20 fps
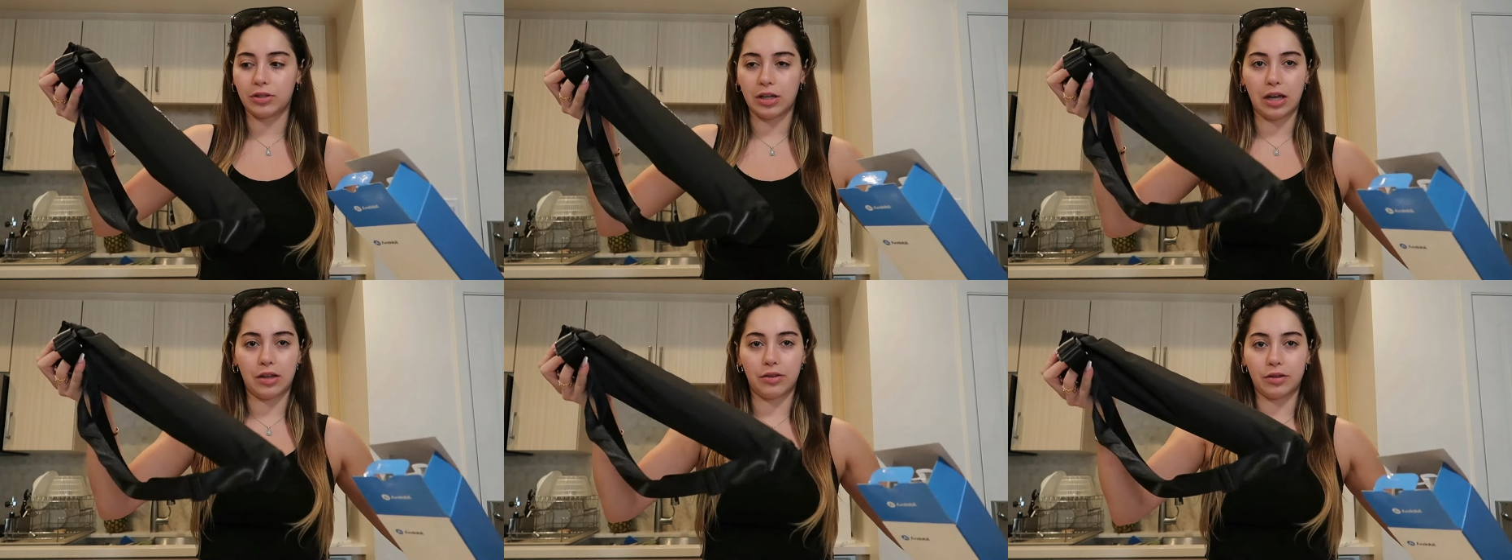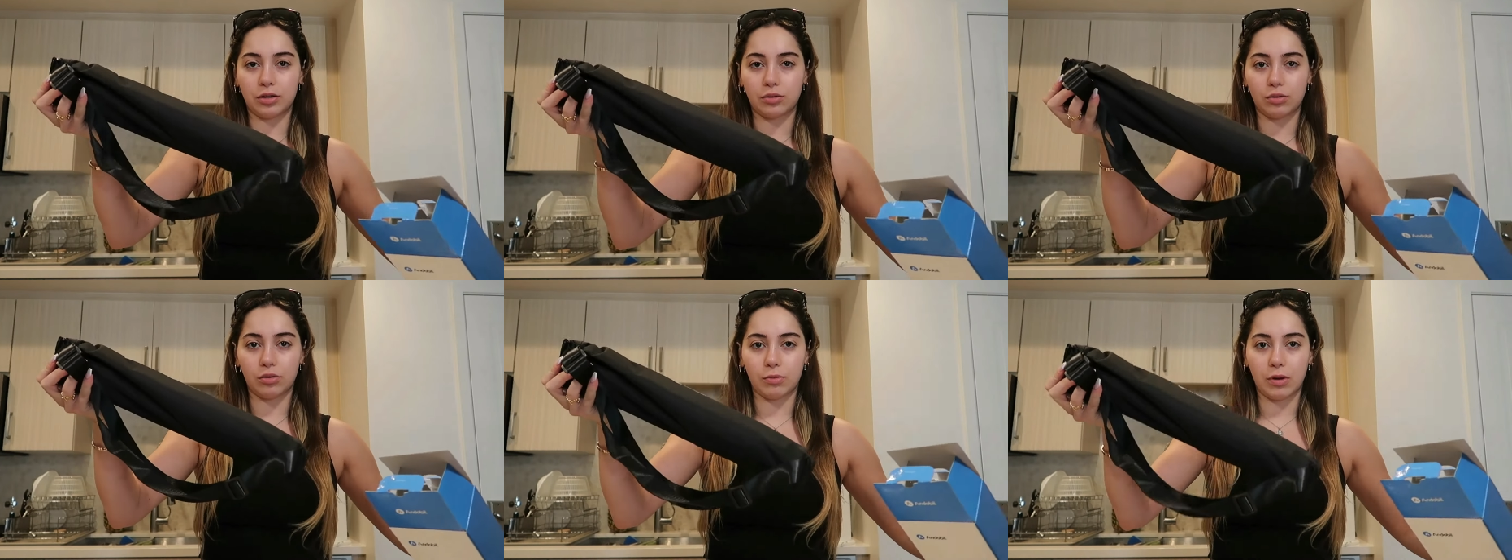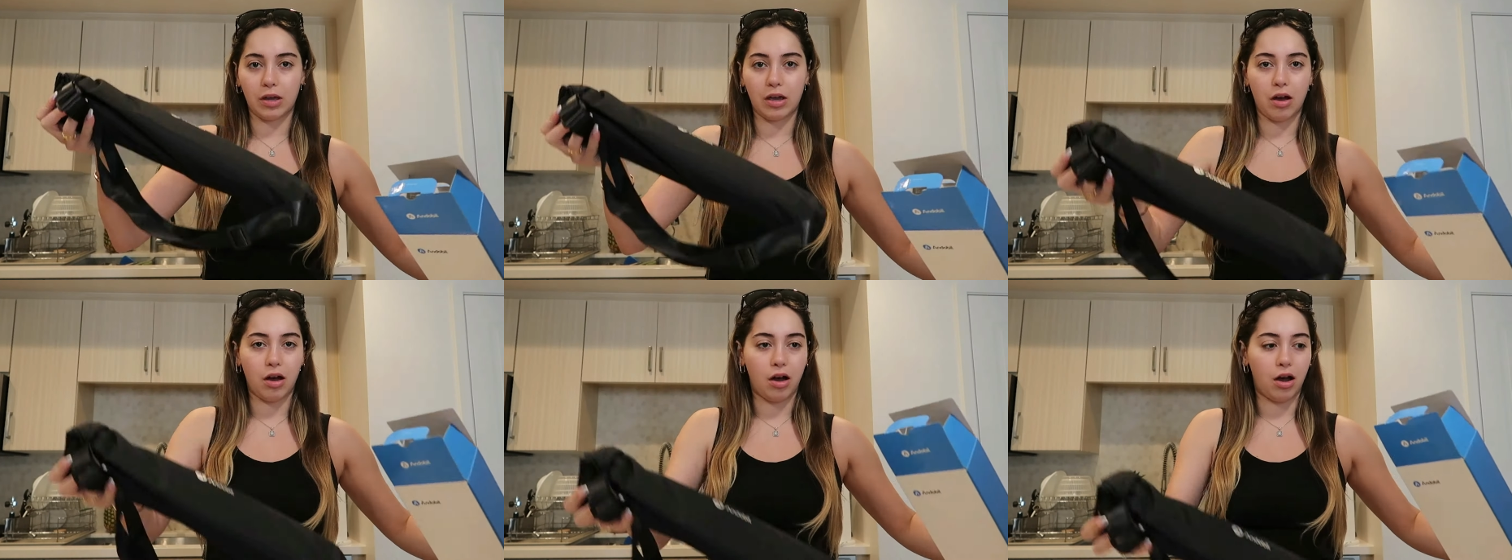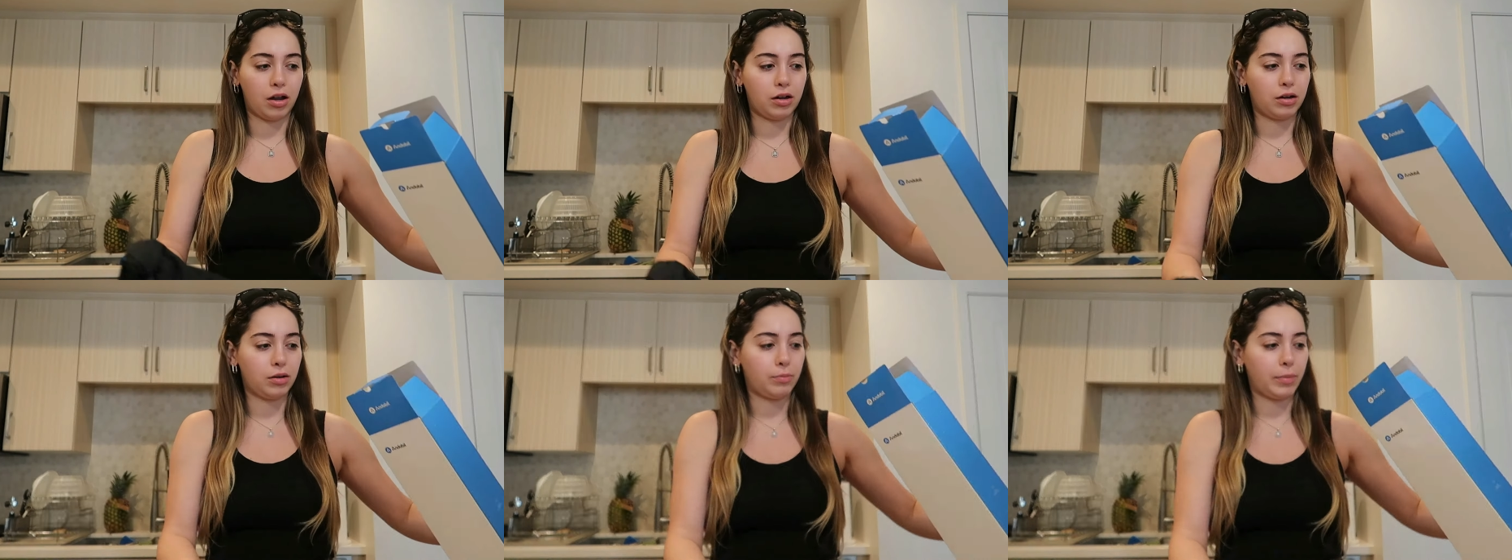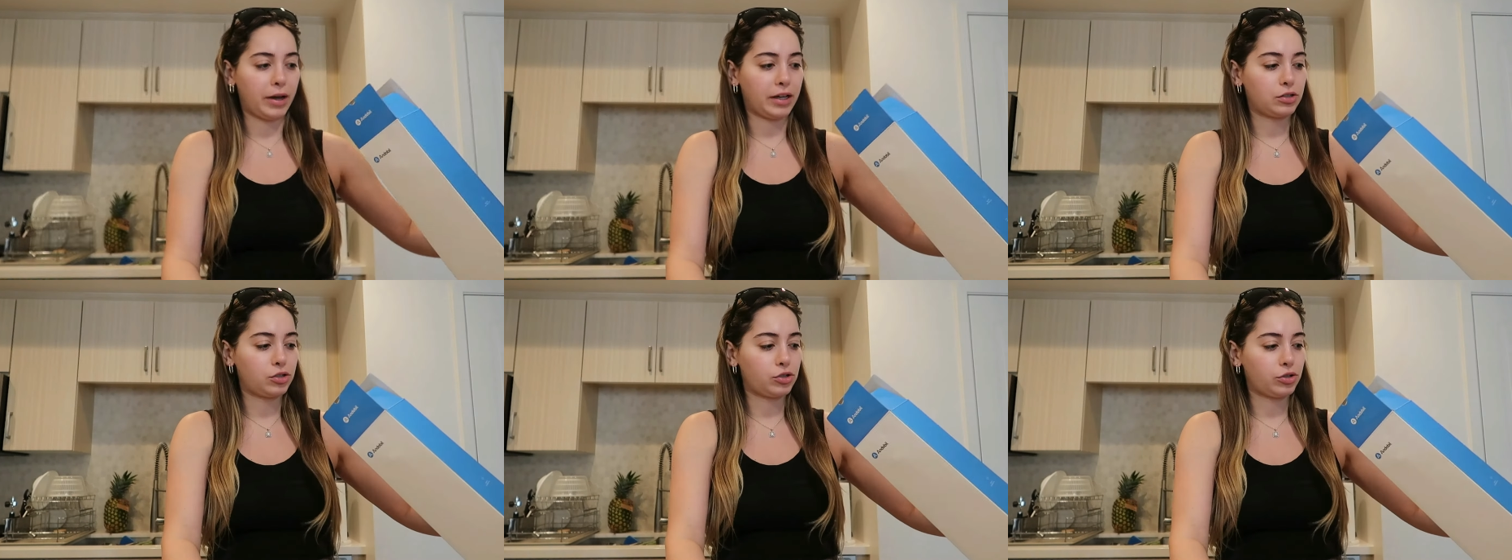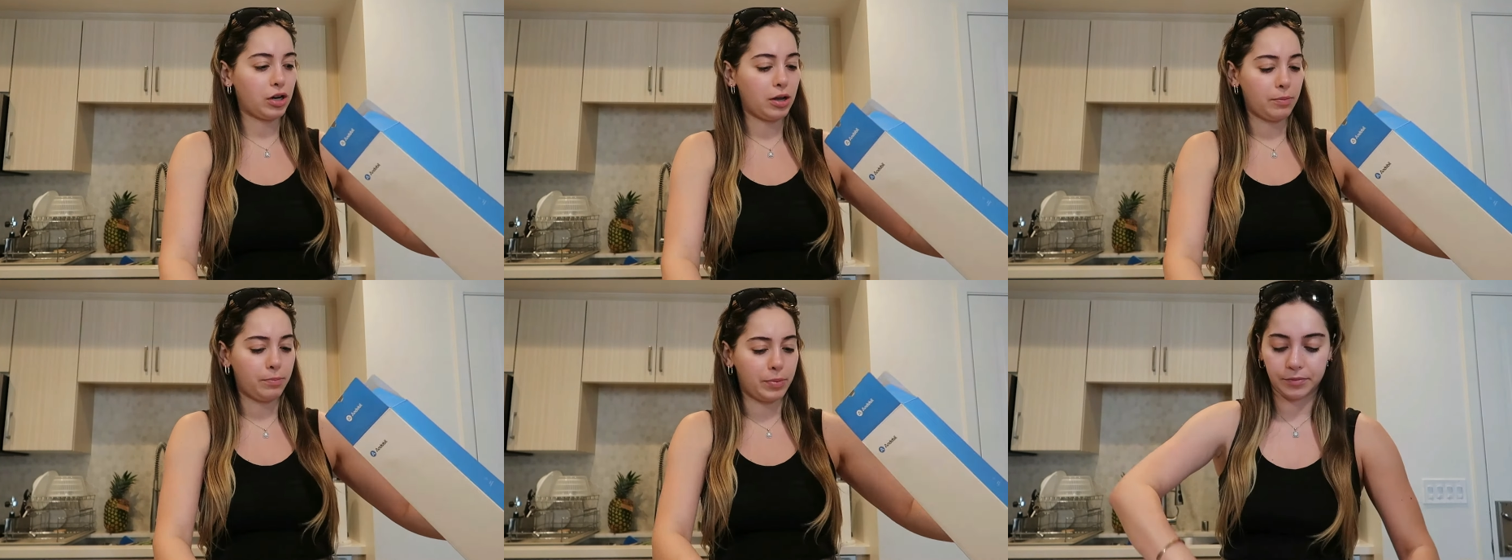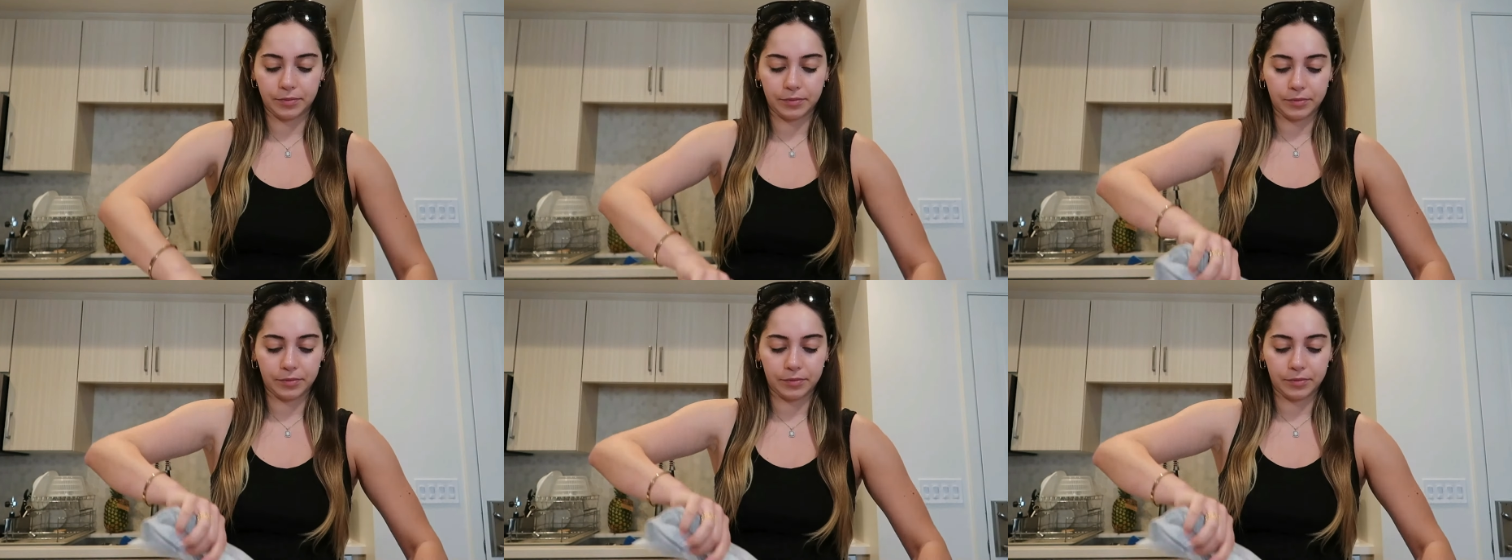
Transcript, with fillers: take this with me on my trip.